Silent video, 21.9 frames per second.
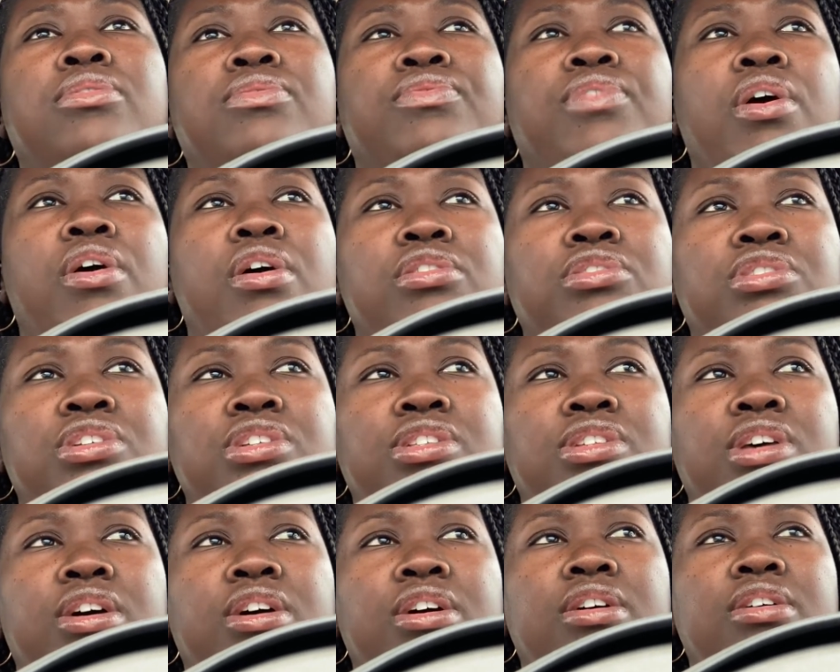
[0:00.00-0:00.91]
versions
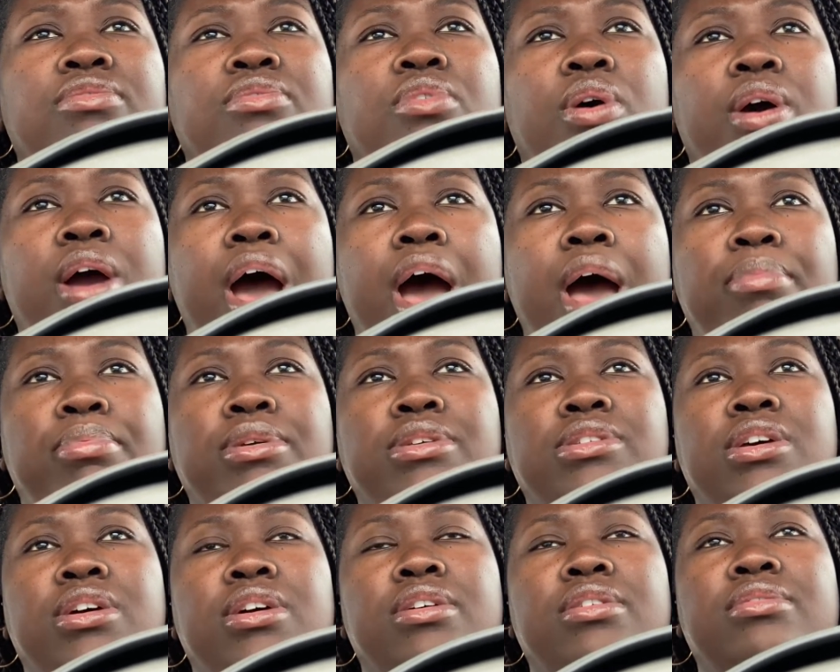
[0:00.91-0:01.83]
of or copies
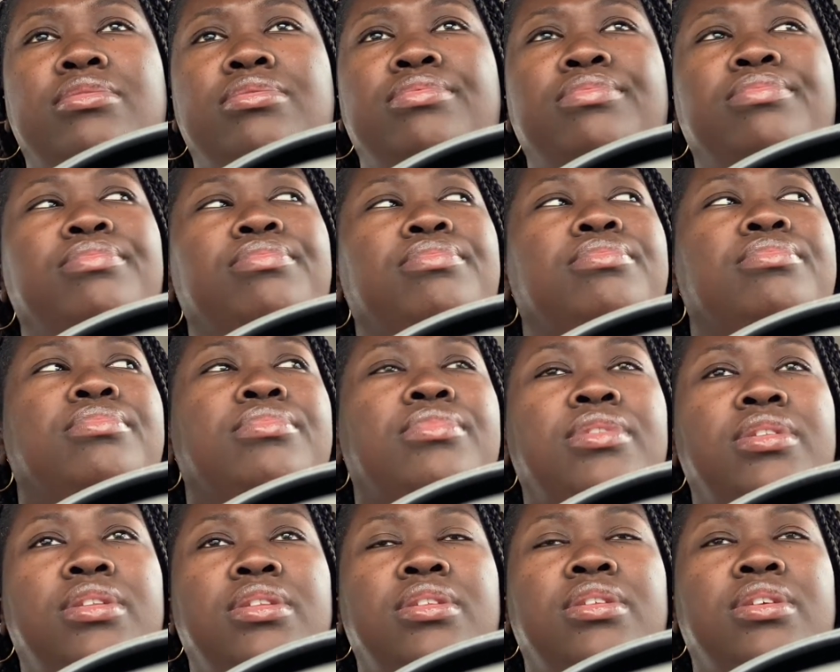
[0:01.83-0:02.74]
of,
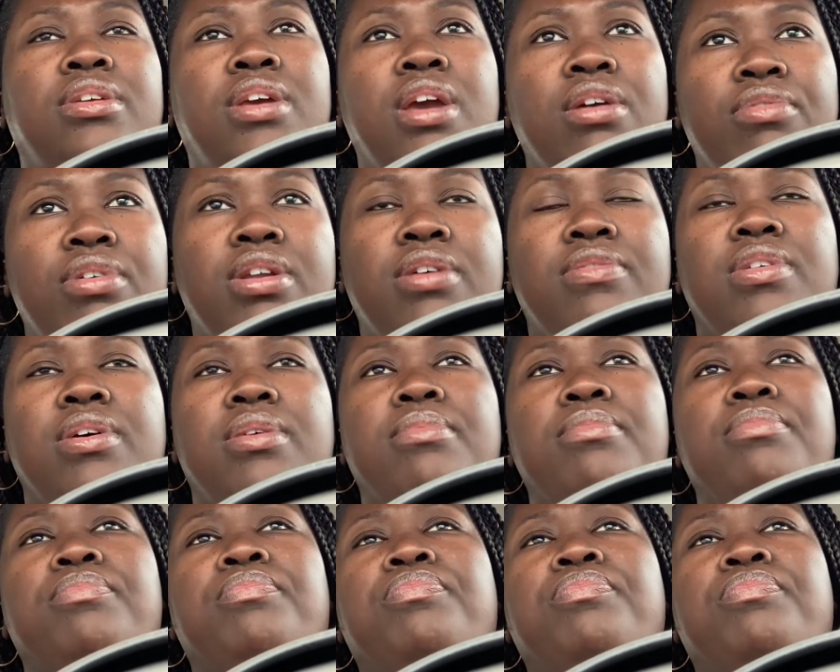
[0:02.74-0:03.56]
get rid of them.